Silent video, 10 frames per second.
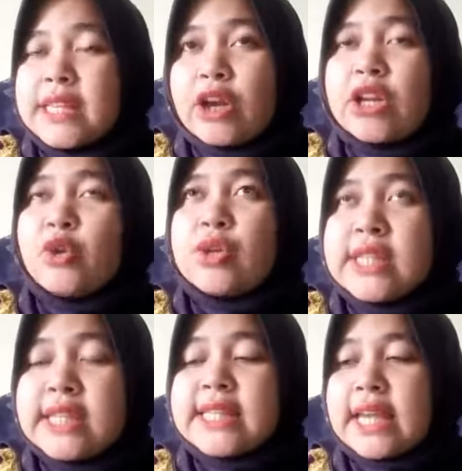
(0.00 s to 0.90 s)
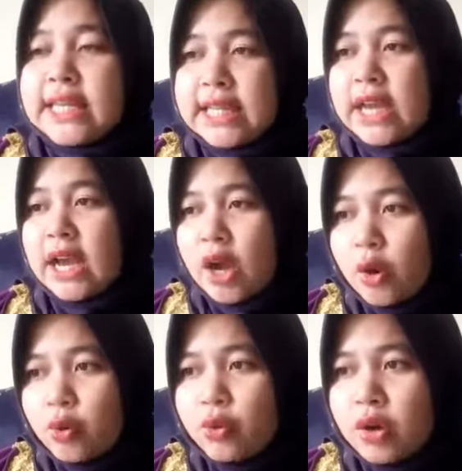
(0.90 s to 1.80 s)
psycholinguistics study
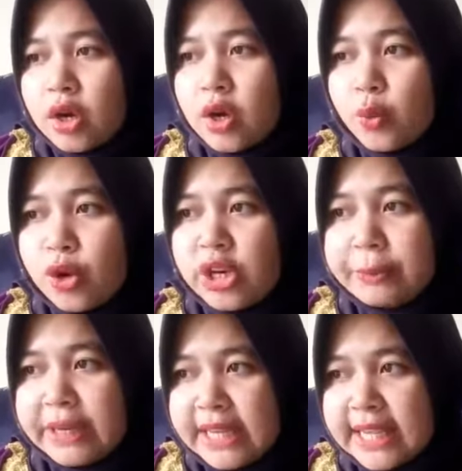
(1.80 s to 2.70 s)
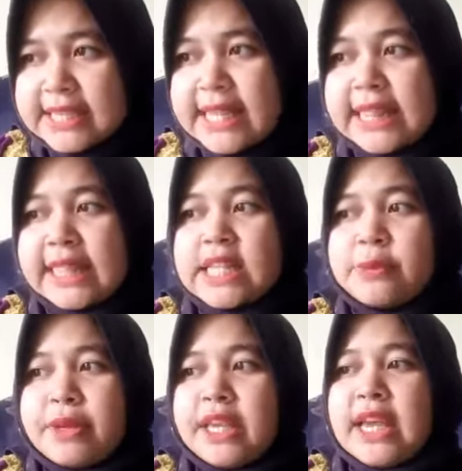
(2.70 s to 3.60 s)
how word meaning,
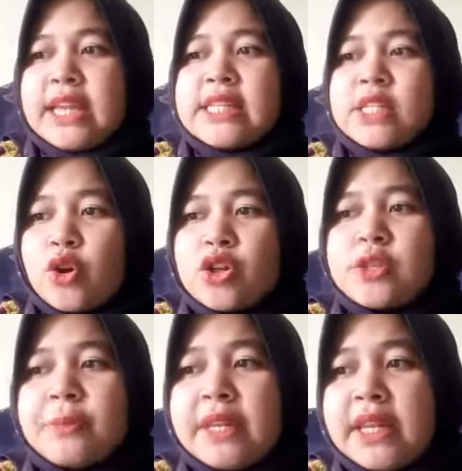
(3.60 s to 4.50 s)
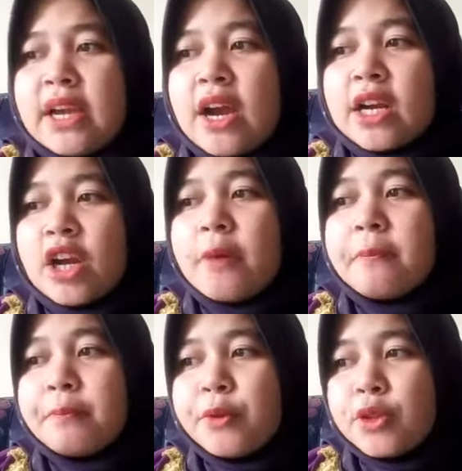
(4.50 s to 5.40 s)
sentence meaning, and discourse meaning are
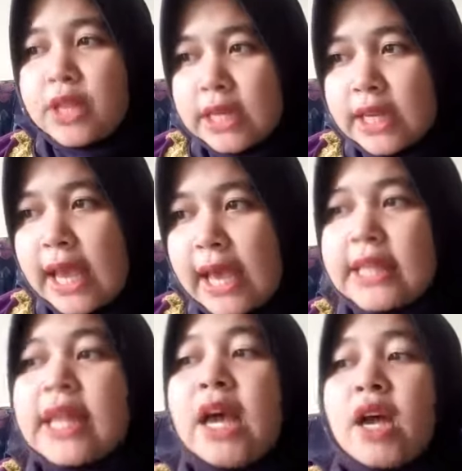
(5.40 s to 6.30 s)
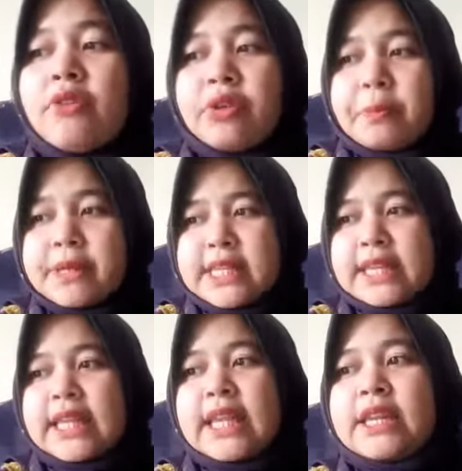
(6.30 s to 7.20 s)
computed and
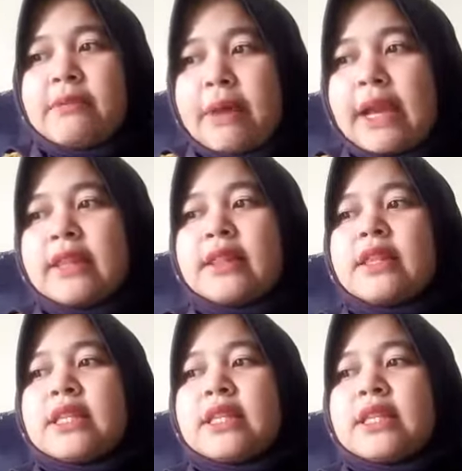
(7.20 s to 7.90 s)
represented in the mind.